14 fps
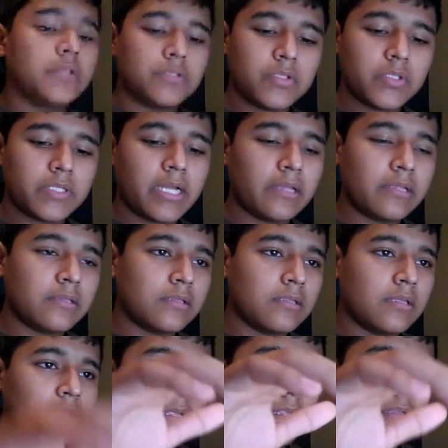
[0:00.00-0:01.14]
show you guys.
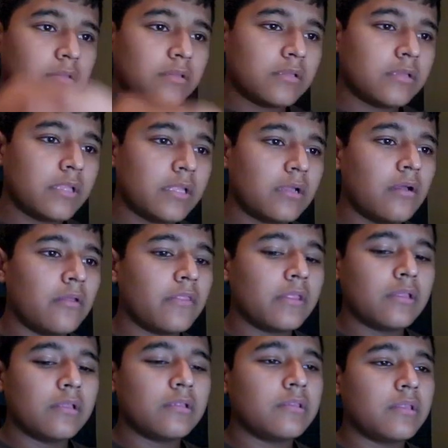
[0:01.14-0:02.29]
Let's click on
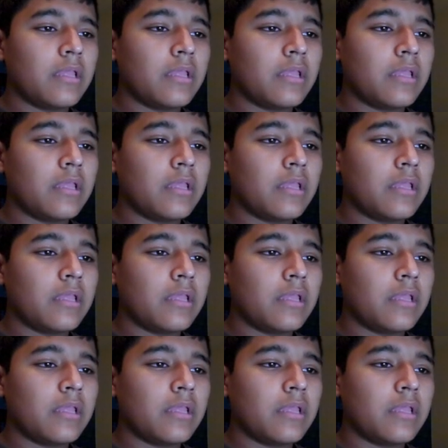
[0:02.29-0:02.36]
this,